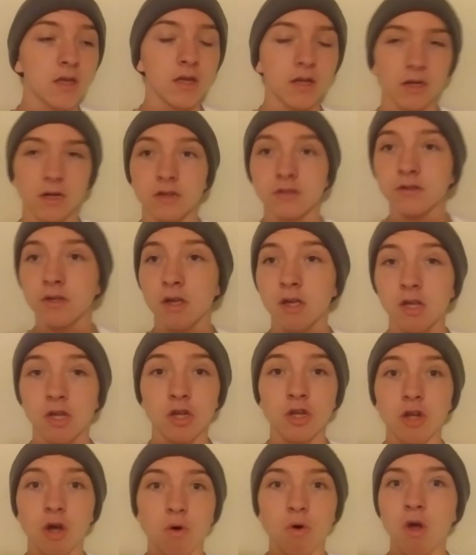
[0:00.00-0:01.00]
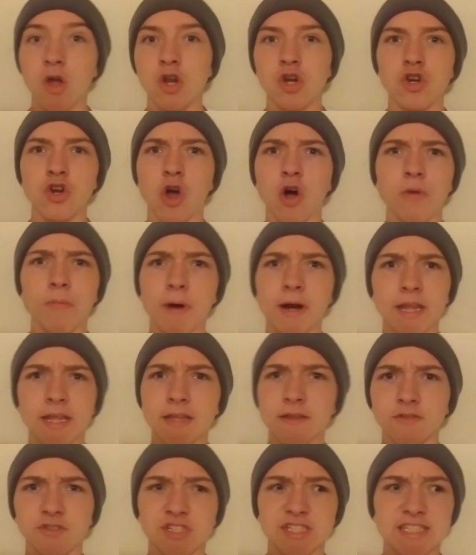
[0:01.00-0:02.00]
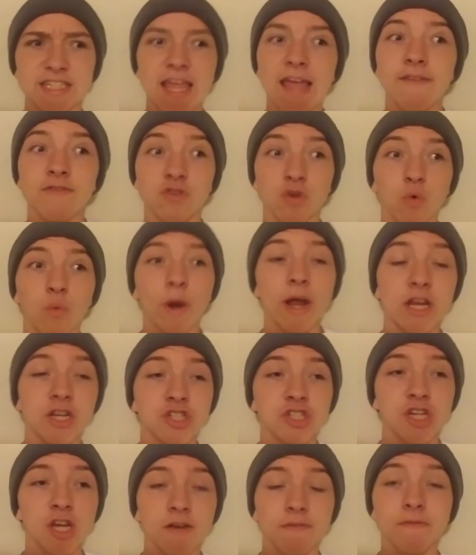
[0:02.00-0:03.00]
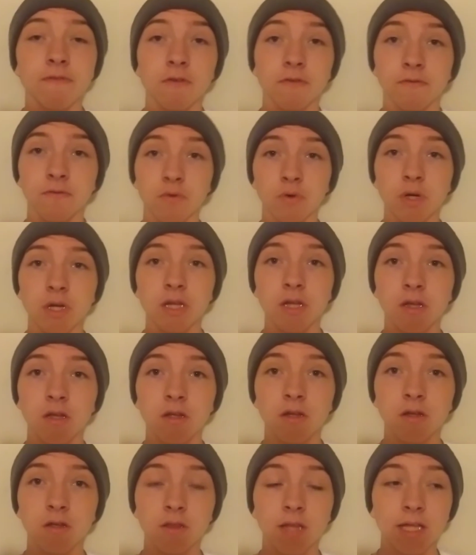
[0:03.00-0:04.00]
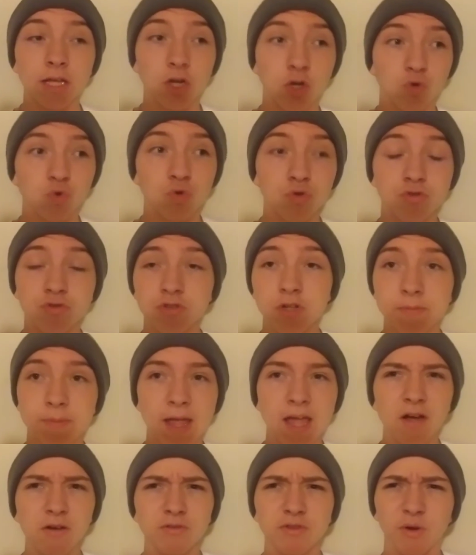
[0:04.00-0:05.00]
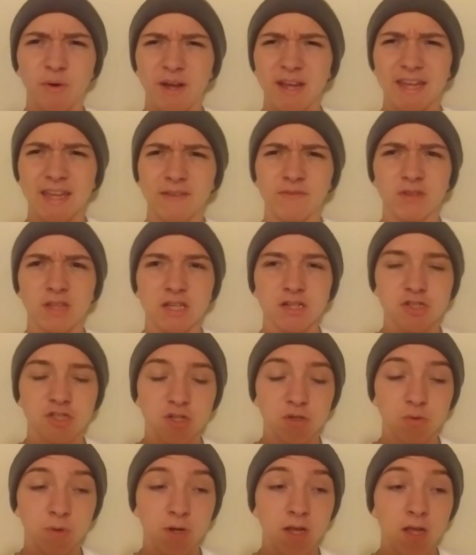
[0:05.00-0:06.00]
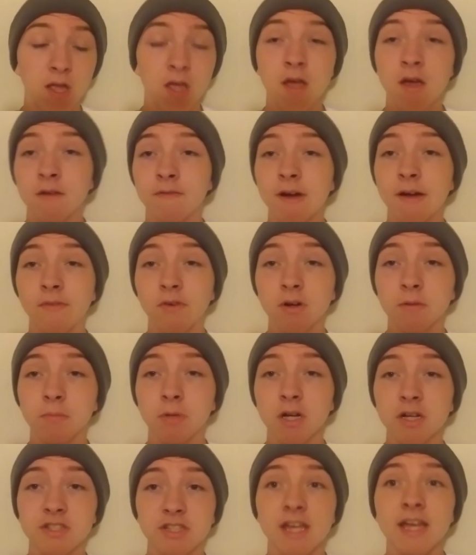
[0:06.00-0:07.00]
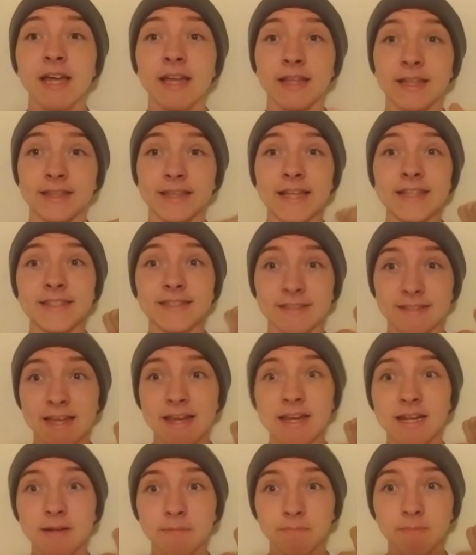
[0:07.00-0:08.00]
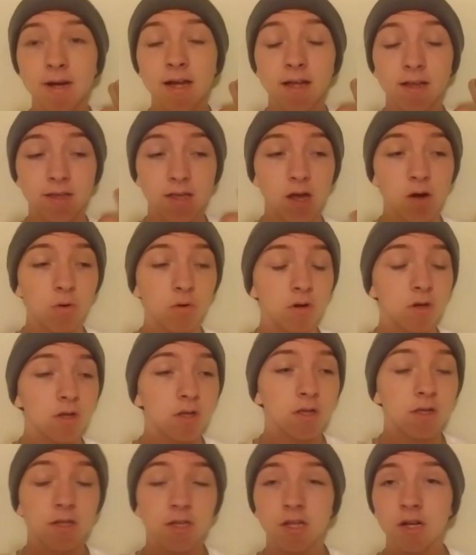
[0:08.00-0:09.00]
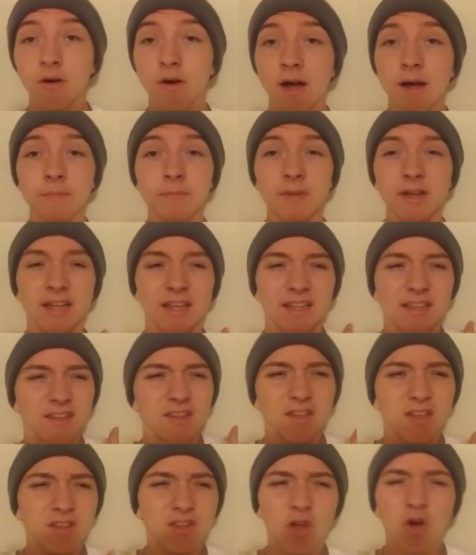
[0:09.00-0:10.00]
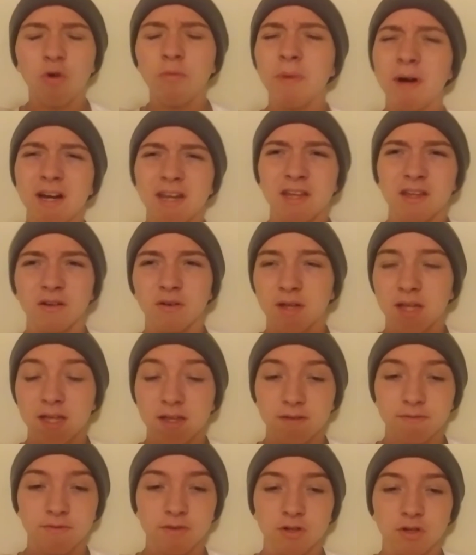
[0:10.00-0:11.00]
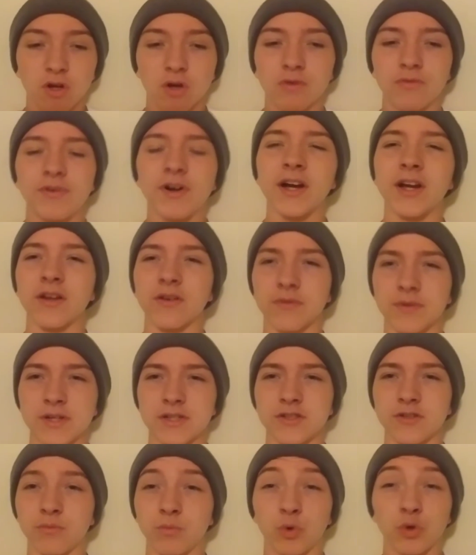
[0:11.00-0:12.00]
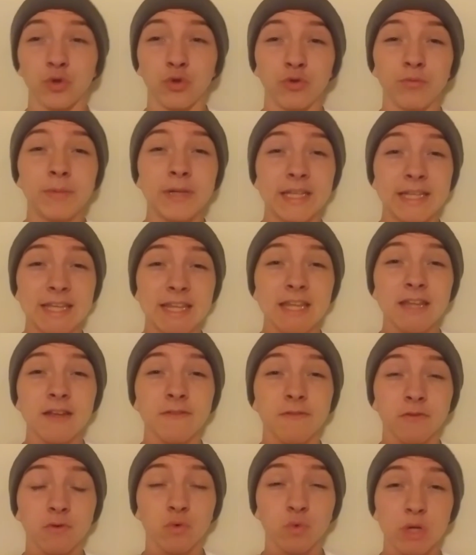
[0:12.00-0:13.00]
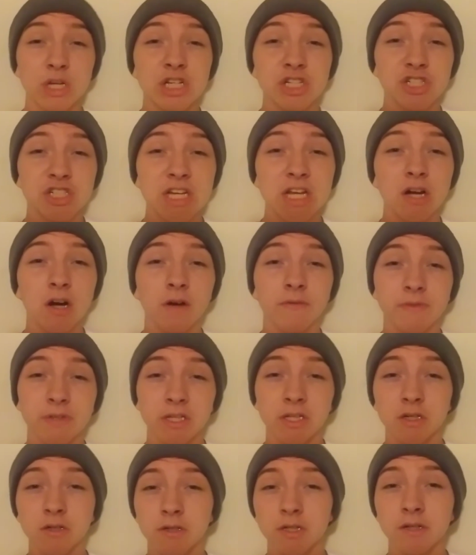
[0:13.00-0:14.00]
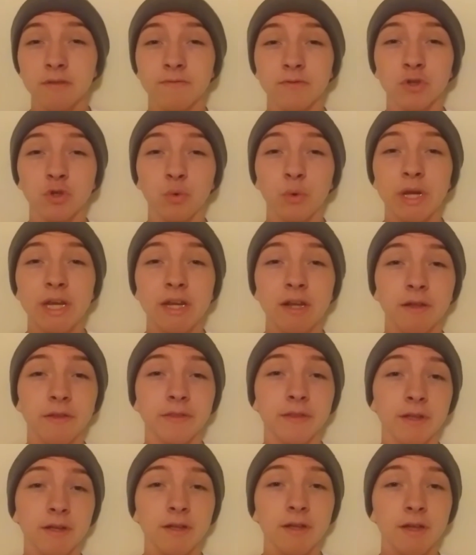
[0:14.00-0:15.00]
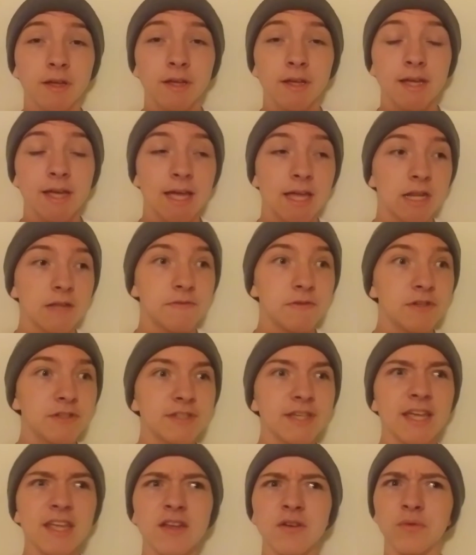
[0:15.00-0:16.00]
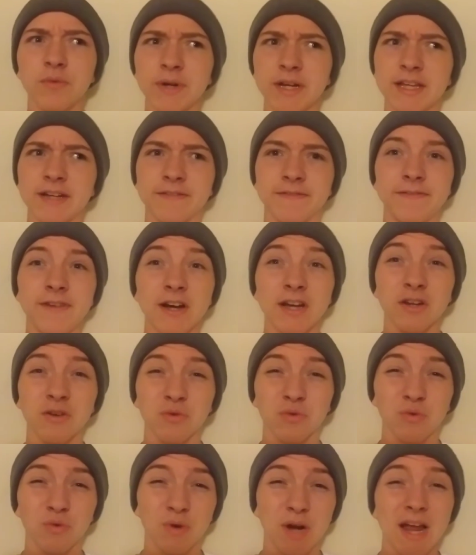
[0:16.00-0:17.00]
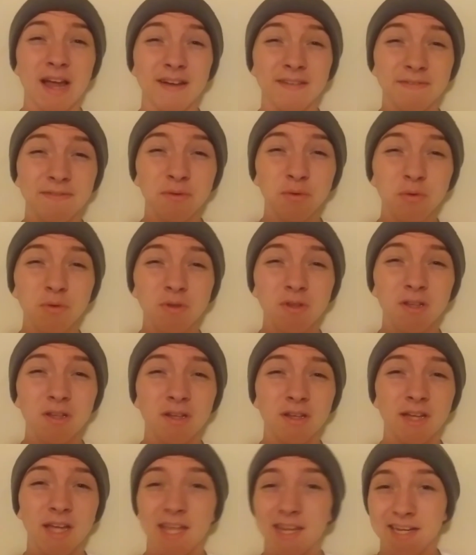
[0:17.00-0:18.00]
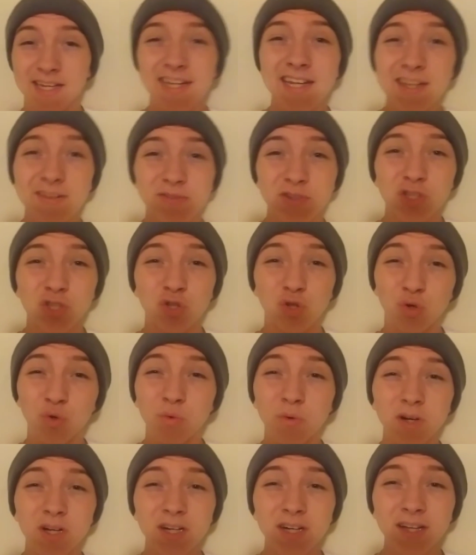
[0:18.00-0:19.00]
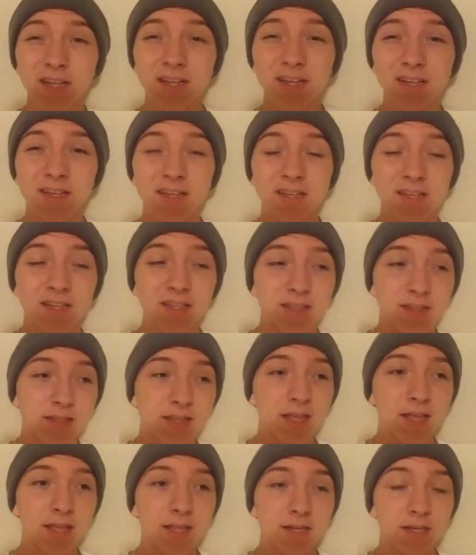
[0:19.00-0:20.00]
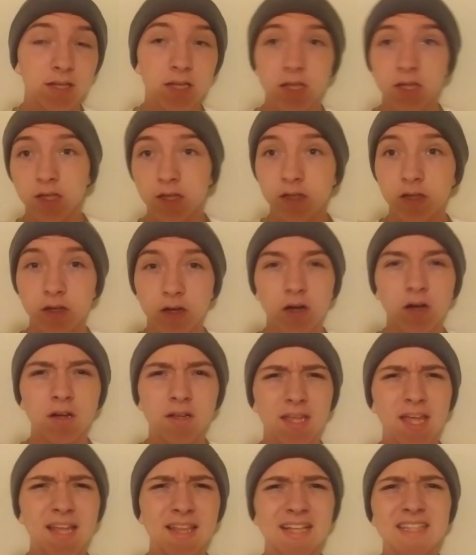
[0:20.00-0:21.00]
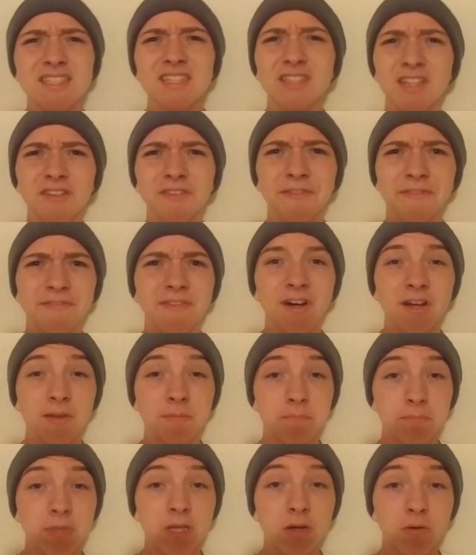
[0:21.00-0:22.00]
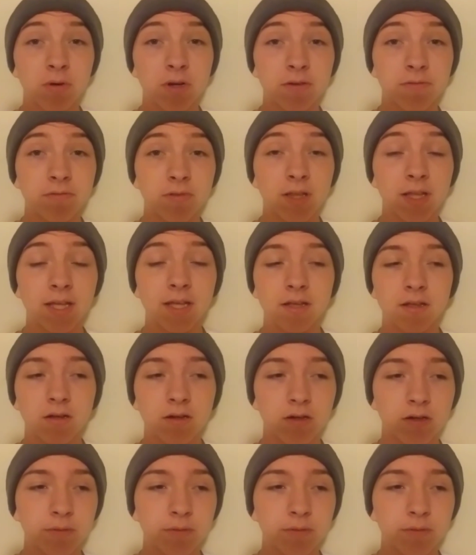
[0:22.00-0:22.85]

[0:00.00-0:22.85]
Cause, you know, nobody just gives away shit for free. Like a cruise trip? Hell no, I ain't giving that shit away. $500? That's staying in my account. You know, I'm nobody, okay? For no fucking reason will you be getting free shit off the internet for doing nothing. And if you say you're winning a fucking raffle and you didn't even do one, then, yeah, that's another fucking big red flag.